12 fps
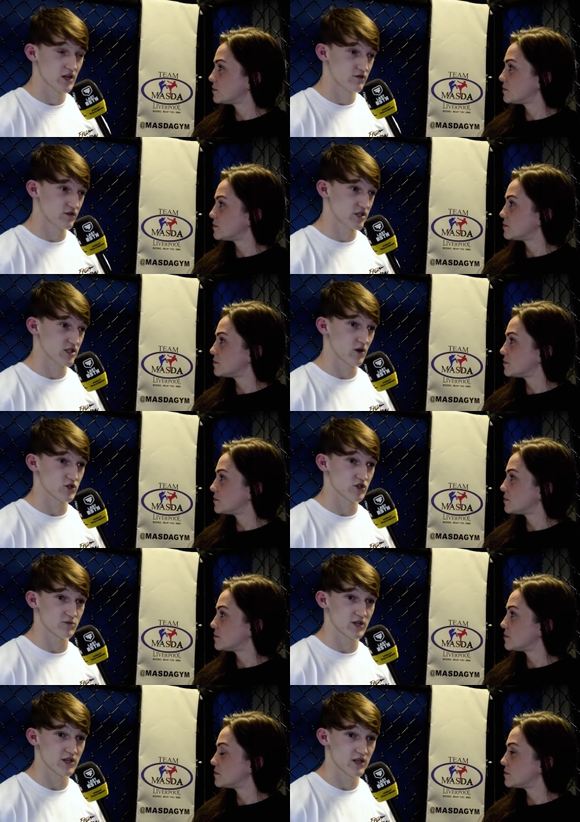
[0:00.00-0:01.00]
Speaker 1: reached out
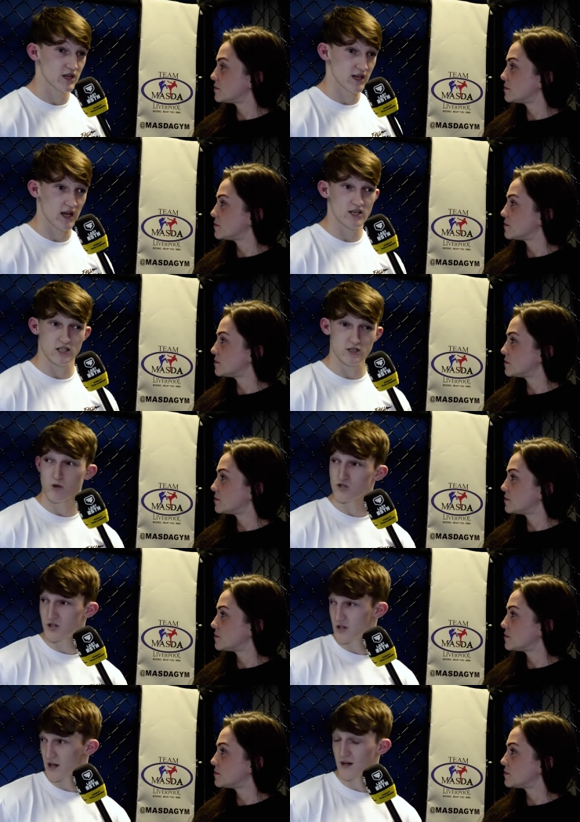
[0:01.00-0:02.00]
to me. He actually
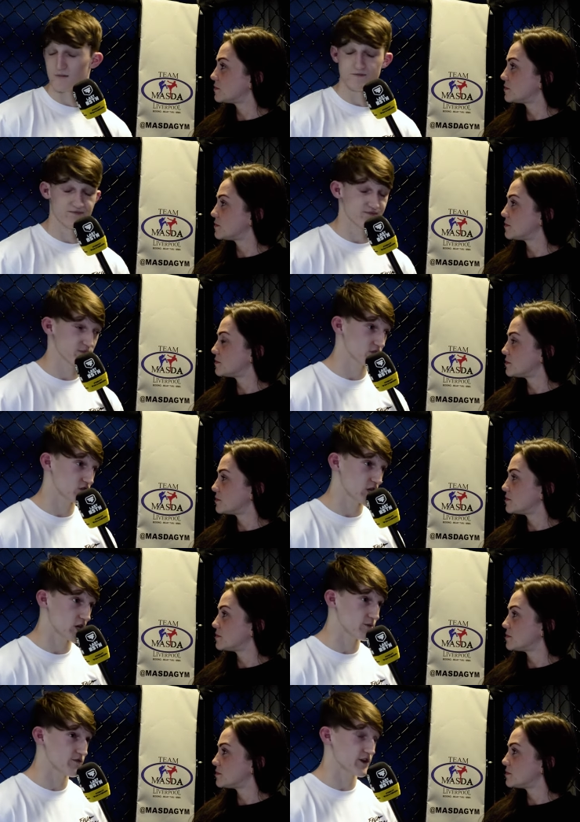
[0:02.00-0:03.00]
sponsored
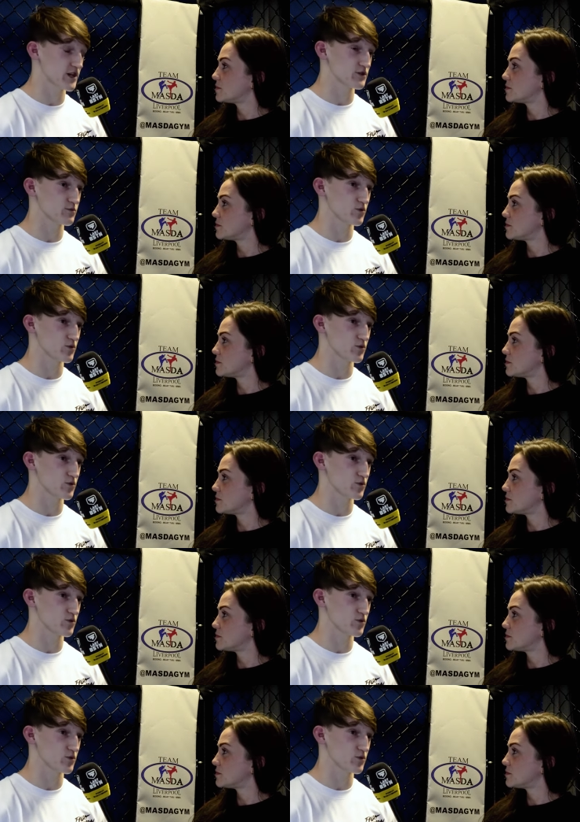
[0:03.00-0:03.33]
Jacob first,